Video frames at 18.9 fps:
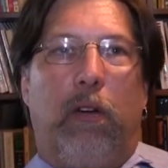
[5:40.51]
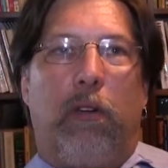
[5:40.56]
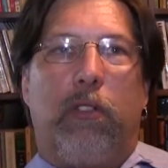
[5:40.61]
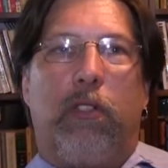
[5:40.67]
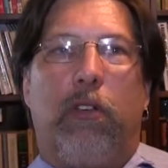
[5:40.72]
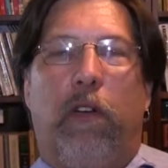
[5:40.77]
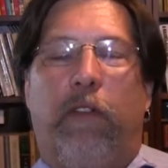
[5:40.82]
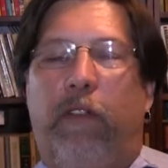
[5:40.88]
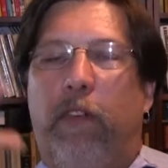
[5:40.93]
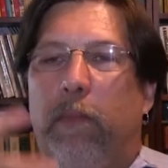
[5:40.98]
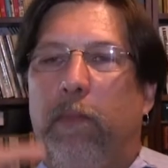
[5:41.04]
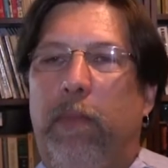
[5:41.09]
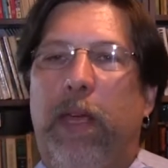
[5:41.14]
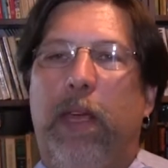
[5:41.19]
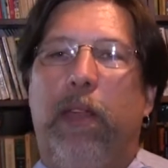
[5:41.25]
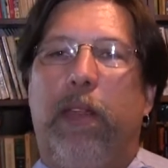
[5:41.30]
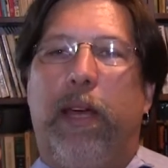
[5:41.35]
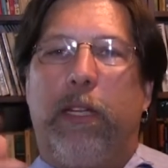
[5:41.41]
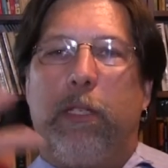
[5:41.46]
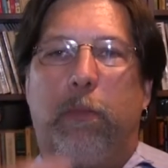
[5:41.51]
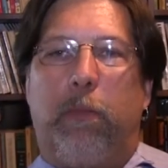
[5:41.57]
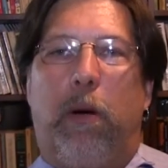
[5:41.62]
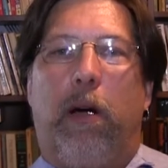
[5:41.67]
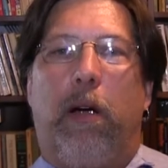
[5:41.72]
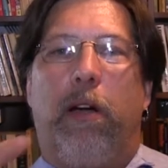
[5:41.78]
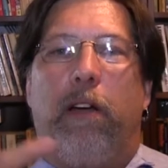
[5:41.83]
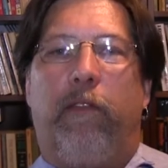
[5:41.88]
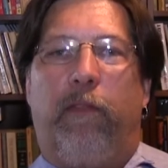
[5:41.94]
so for me, that's
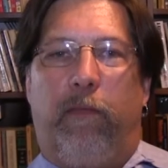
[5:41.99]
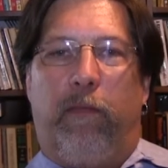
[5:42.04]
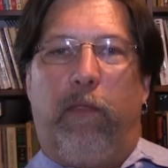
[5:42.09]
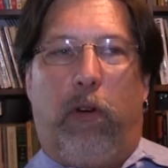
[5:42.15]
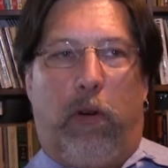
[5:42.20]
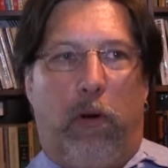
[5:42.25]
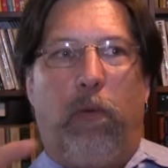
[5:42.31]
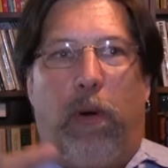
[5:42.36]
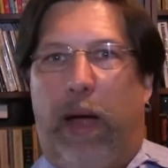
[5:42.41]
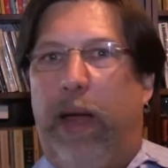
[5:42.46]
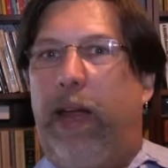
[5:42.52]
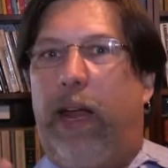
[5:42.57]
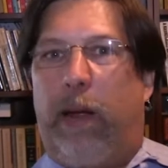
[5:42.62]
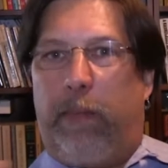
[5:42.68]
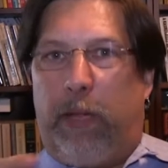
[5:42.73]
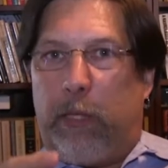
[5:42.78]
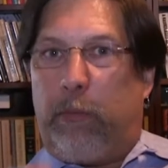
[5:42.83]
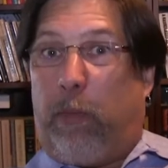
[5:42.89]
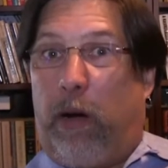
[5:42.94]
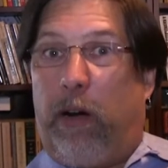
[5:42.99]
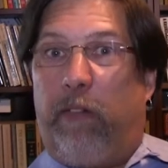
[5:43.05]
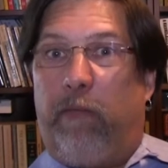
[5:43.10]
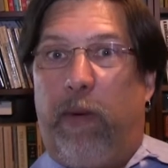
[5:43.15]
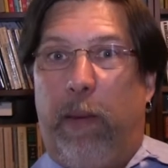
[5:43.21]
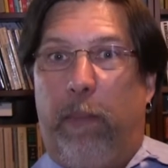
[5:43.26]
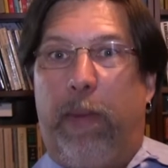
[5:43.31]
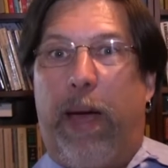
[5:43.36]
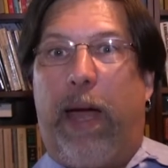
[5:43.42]
part of who I am. That's part of
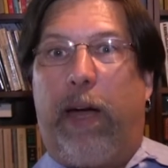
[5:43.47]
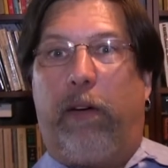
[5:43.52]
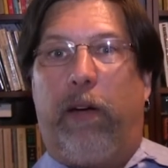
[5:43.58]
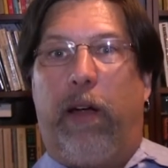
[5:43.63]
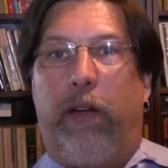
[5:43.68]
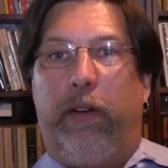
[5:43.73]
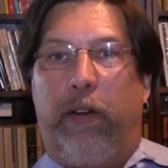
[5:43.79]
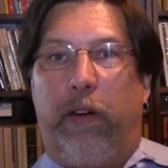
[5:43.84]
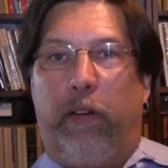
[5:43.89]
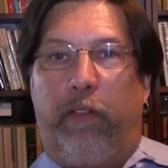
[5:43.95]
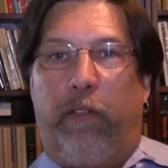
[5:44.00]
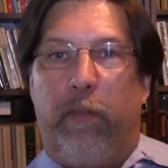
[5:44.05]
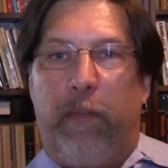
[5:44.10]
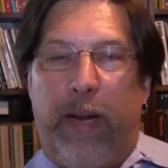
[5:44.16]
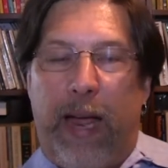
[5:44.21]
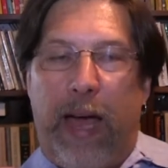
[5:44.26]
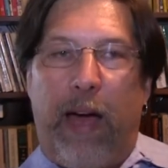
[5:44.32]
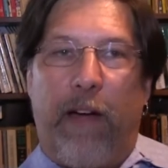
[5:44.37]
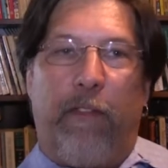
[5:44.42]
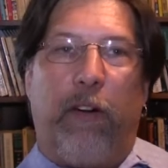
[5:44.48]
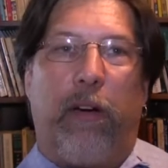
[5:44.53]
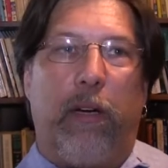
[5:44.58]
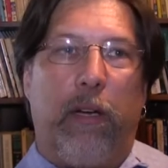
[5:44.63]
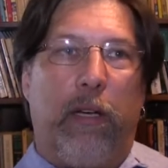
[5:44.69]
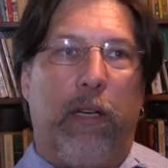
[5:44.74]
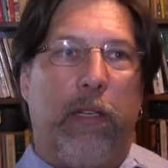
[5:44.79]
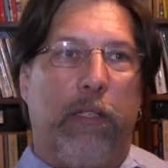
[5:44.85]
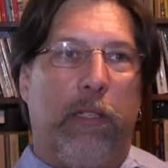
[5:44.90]
my background. For me,
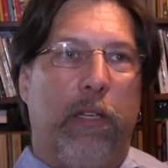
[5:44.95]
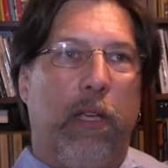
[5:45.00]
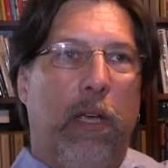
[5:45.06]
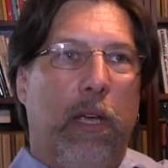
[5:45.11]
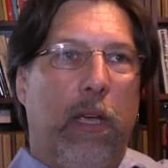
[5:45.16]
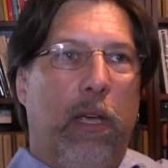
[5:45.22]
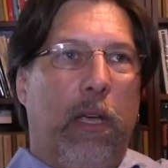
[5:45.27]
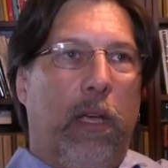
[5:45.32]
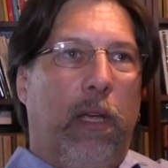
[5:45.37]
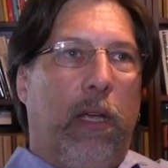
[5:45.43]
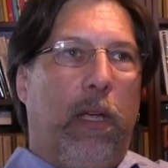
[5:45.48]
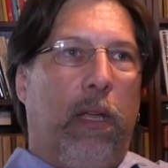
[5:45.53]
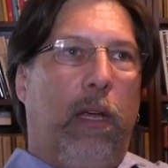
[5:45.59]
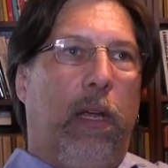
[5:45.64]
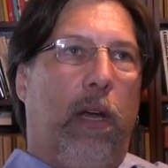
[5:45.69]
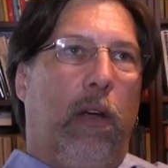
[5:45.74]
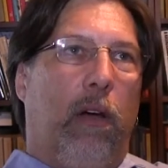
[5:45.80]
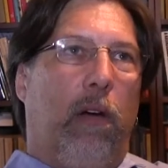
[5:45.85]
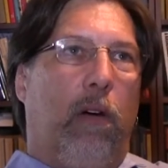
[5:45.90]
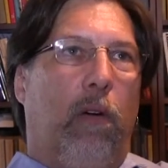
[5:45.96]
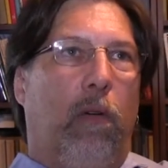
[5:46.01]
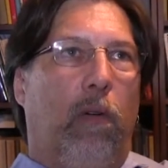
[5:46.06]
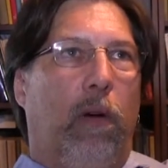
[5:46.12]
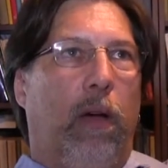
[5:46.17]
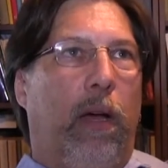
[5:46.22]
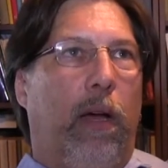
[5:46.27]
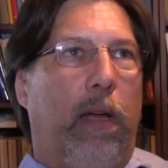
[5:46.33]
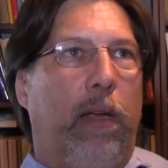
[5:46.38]
Africa is,
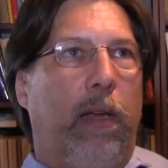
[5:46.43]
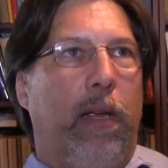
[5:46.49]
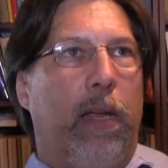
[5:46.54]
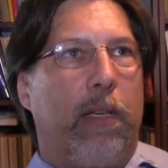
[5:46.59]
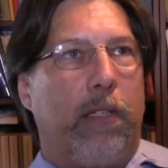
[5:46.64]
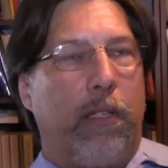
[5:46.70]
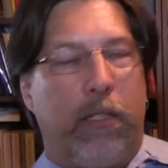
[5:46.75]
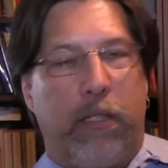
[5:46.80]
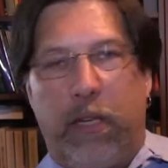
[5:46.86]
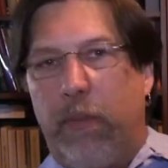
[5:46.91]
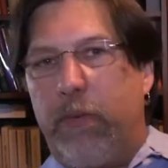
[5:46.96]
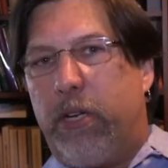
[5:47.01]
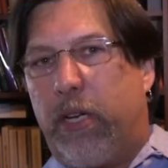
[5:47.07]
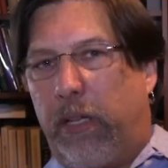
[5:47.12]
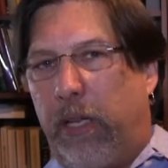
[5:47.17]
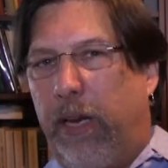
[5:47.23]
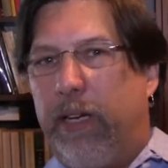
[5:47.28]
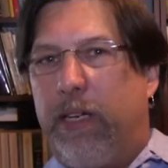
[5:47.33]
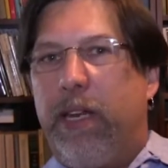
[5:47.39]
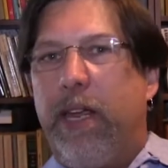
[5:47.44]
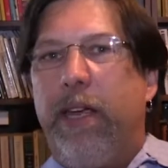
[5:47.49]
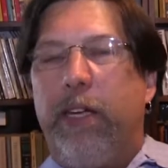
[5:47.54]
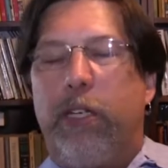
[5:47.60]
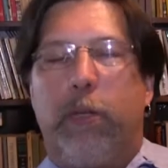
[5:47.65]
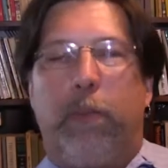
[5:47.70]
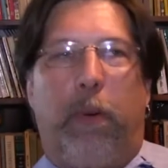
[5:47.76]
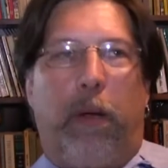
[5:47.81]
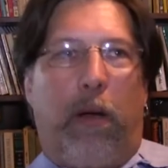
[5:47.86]
yes, a subject that I
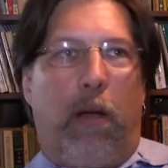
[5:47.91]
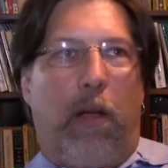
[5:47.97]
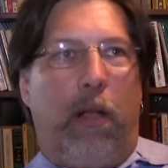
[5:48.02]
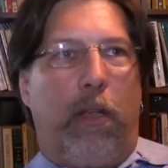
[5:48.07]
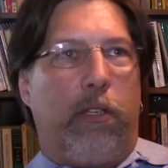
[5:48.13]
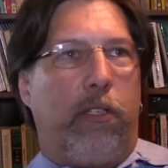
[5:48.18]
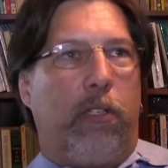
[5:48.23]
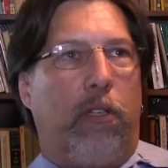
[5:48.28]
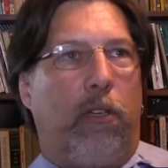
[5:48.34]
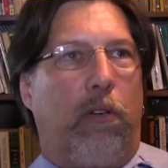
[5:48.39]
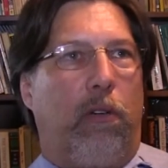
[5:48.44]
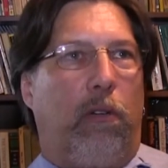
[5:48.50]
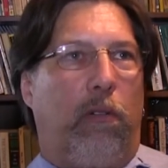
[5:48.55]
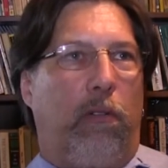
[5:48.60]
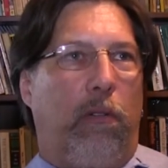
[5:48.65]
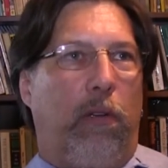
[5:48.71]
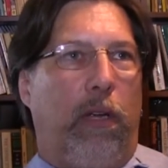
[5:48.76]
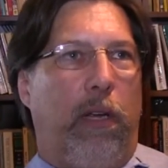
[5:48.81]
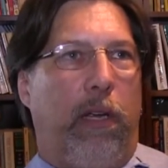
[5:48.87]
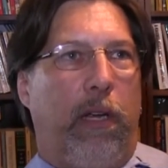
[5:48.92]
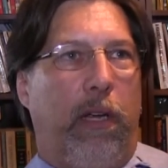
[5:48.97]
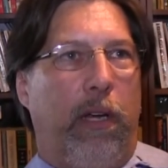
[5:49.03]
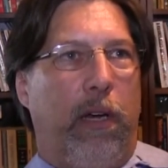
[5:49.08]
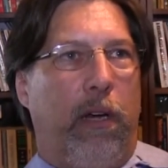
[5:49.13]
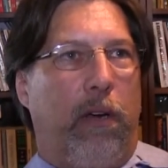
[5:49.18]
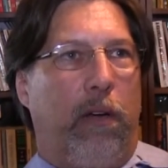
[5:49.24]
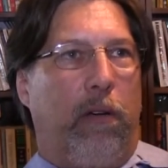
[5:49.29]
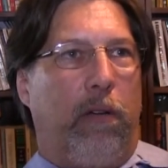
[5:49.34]
teach, but also,
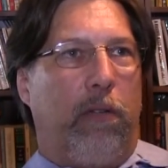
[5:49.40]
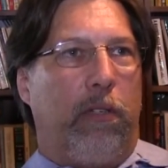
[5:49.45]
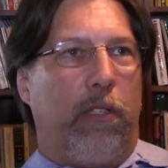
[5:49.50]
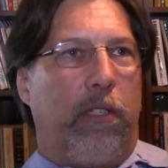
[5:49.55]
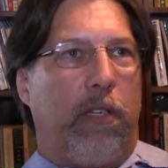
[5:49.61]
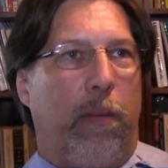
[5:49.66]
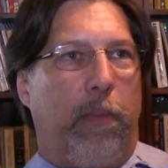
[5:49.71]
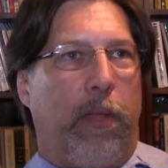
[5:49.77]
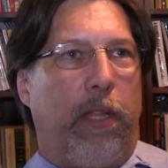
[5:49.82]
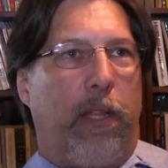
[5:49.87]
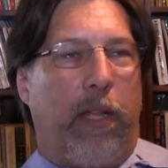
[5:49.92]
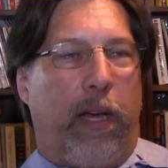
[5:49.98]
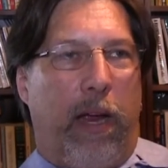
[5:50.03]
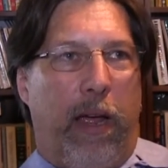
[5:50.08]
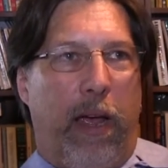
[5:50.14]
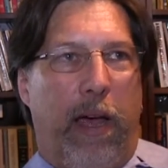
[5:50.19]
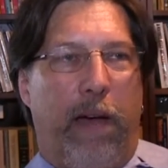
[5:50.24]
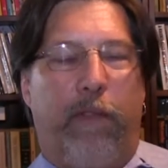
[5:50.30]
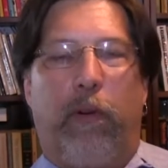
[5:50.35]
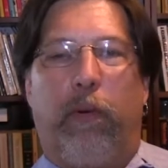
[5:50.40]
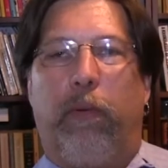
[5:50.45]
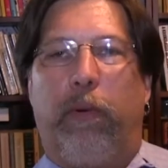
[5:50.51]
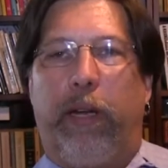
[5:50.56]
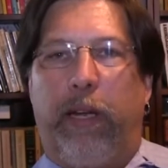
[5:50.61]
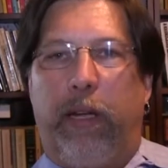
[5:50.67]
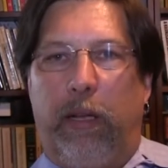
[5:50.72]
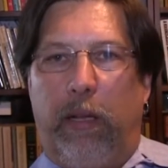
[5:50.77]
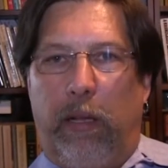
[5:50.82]
something that I have a
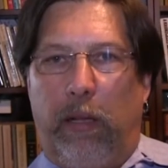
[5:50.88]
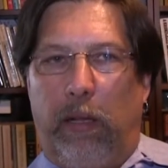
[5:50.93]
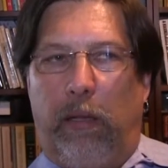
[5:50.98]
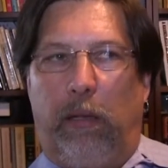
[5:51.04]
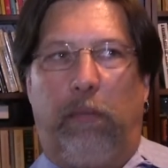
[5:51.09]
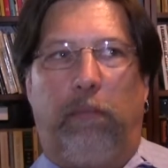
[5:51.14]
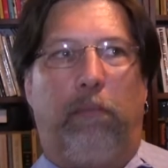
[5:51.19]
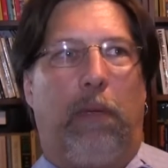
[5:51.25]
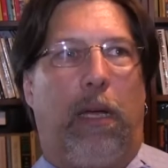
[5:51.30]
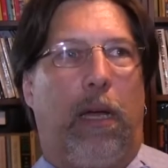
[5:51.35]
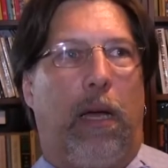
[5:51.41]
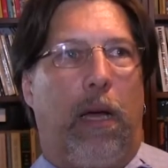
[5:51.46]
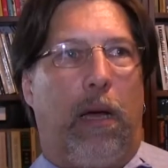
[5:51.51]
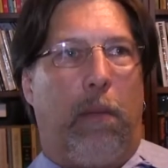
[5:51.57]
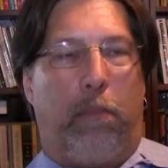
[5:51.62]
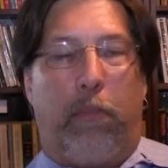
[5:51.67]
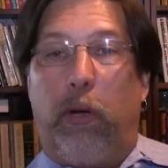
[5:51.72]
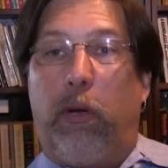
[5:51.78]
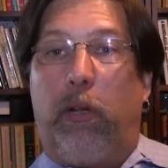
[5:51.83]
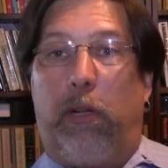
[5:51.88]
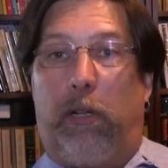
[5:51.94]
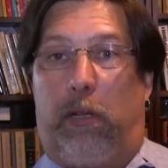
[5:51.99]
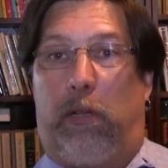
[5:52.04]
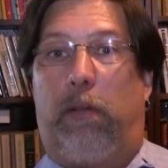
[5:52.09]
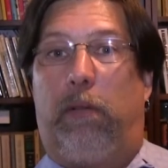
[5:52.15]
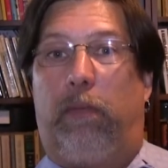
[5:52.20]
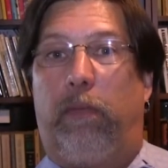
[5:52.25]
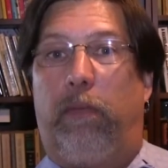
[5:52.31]
real
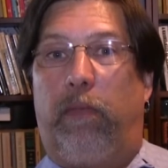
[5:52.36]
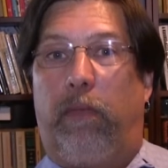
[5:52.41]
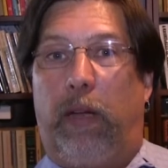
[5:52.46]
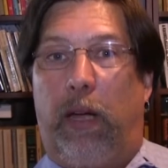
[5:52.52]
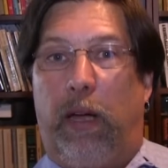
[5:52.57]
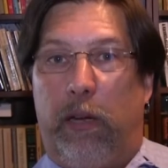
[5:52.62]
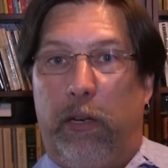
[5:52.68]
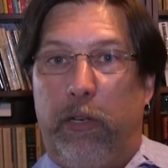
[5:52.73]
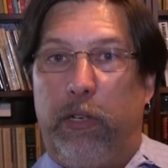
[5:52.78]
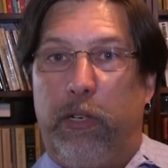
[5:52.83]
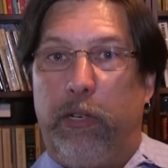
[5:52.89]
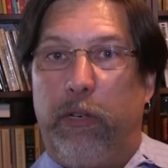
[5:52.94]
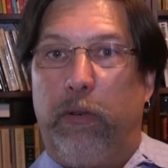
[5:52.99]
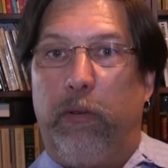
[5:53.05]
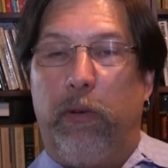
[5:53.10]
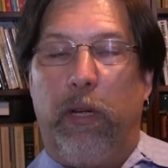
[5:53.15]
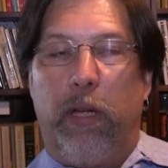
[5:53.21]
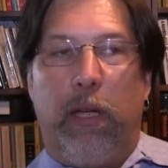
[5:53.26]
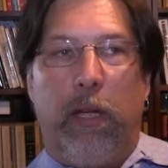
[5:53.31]
pull to.